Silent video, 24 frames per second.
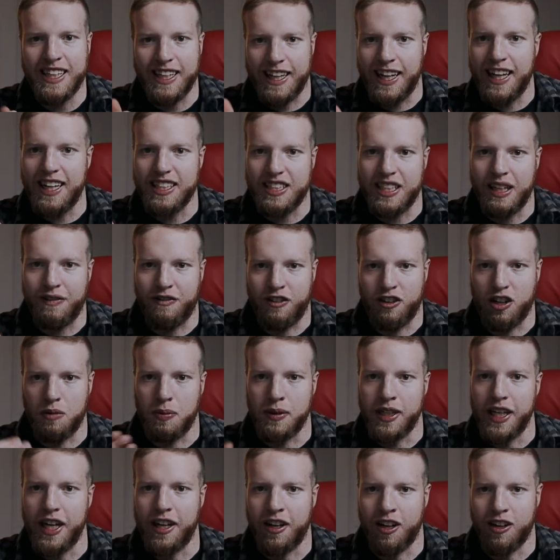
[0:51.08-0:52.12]
easy for a
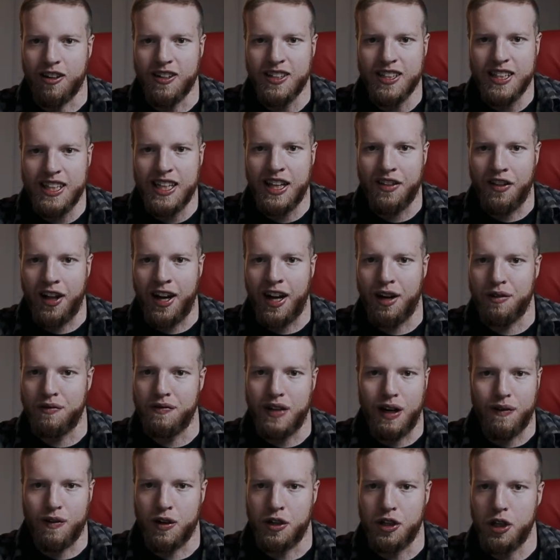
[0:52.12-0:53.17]
beginner that have
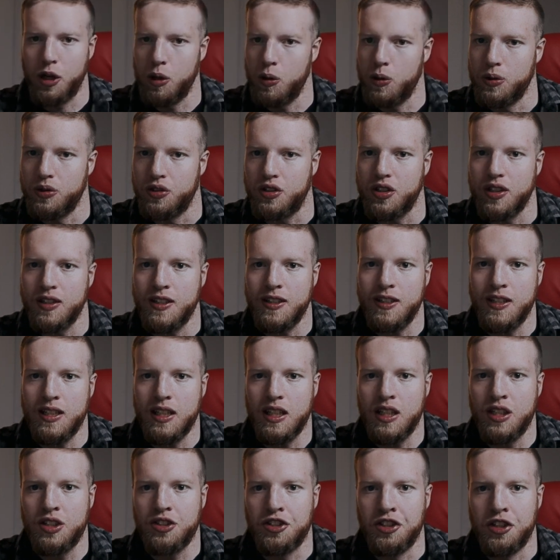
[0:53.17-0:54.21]
never used
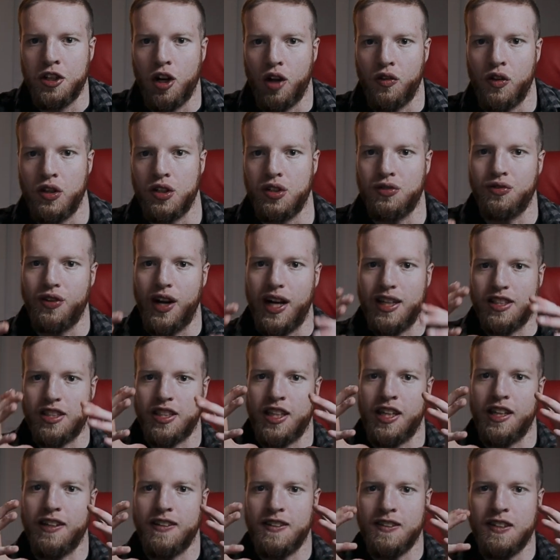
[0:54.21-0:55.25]
these
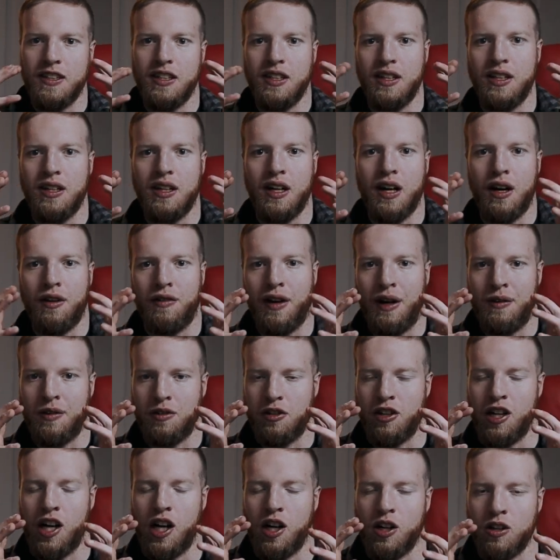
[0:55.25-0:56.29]
fancy
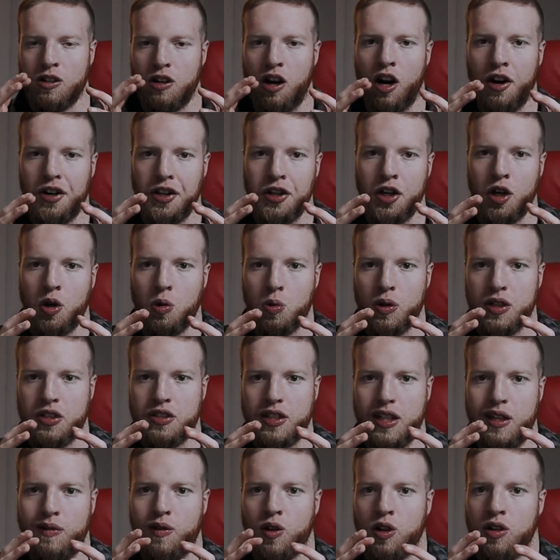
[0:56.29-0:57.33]
$500 audio
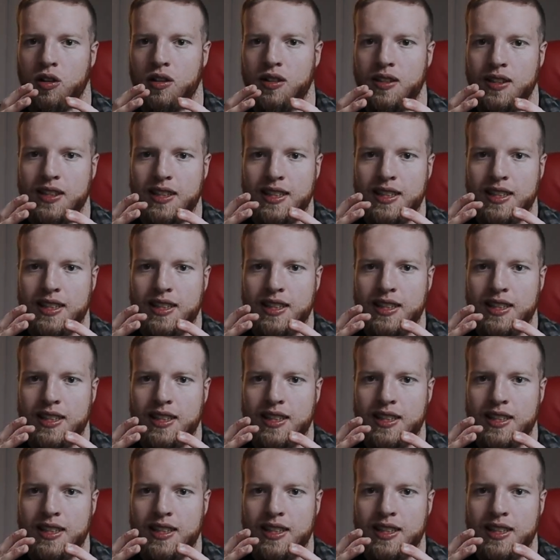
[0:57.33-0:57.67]
receiver